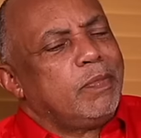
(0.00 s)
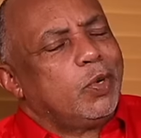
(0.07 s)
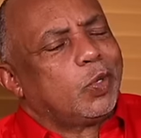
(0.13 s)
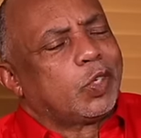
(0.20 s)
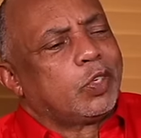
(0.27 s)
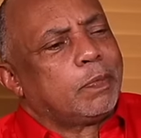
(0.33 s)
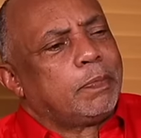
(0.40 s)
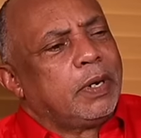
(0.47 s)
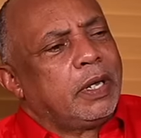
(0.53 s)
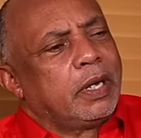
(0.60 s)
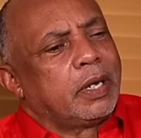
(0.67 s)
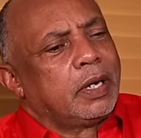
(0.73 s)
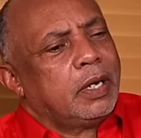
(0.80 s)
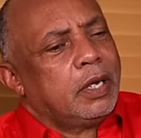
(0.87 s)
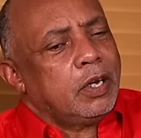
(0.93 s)
used to
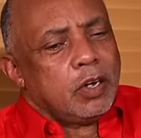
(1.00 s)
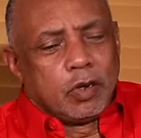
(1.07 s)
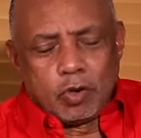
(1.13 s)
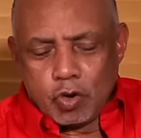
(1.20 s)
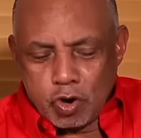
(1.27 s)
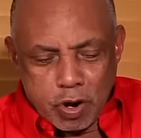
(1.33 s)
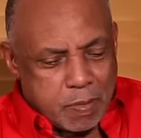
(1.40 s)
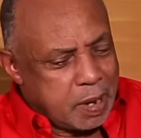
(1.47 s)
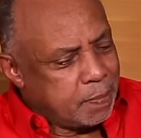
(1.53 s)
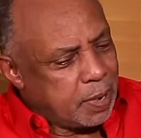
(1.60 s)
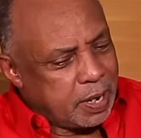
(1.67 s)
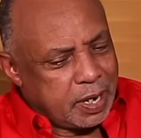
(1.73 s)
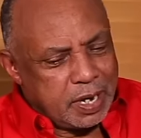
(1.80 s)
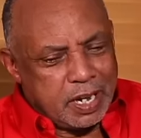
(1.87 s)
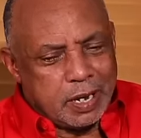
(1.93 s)
play. Don't
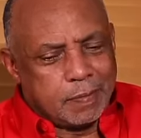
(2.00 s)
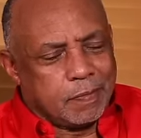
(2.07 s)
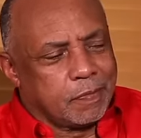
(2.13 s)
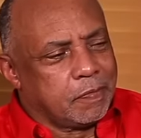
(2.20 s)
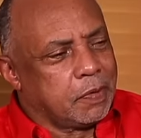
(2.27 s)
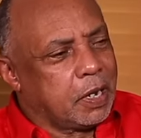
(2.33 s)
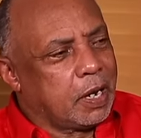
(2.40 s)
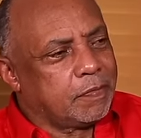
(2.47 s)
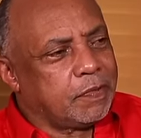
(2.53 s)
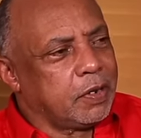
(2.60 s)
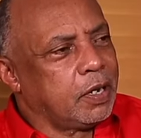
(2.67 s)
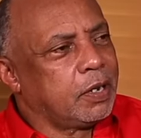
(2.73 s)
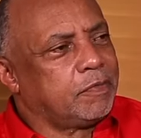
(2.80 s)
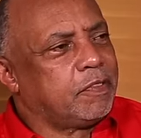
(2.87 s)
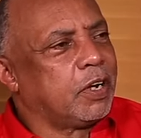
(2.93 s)
remember the name. We have
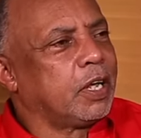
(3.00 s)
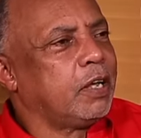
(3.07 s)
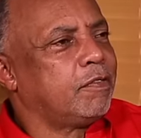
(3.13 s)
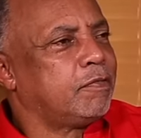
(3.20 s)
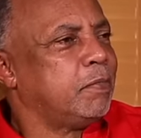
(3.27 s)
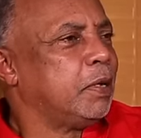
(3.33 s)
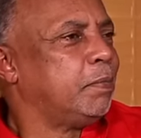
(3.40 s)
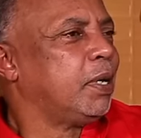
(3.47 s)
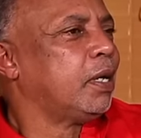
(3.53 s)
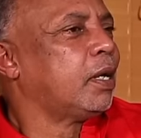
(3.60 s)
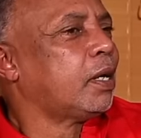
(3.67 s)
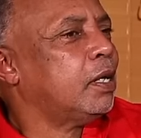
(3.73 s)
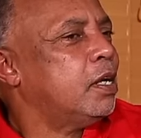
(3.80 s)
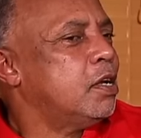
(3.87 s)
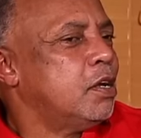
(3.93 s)
to forgive me.
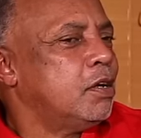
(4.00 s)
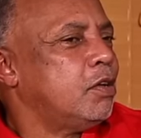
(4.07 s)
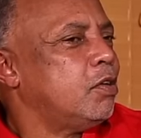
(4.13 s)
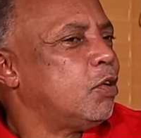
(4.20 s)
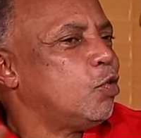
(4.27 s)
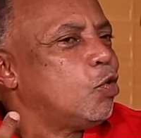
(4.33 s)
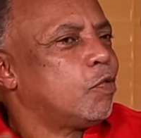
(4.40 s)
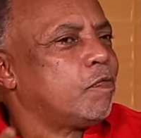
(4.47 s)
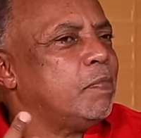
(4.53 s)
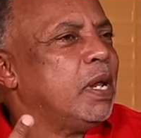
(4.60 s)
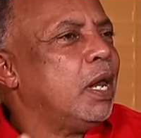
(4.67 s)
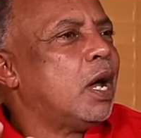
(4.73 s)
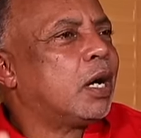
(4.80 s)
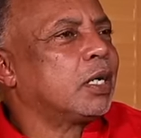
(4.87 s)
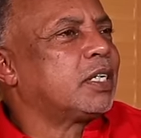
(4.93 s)
Yeah. Don't know if my
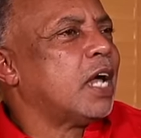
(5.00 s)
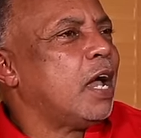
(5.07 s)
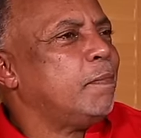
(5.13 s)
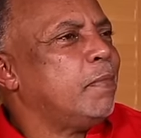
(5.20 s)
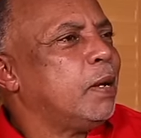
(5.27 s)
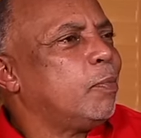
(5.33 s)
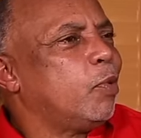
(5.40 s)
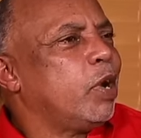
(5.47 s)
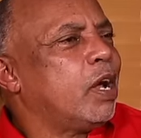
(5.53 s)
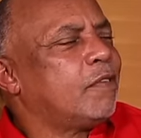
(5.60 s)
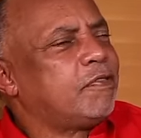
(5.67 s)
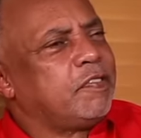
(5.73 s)
long-time memory I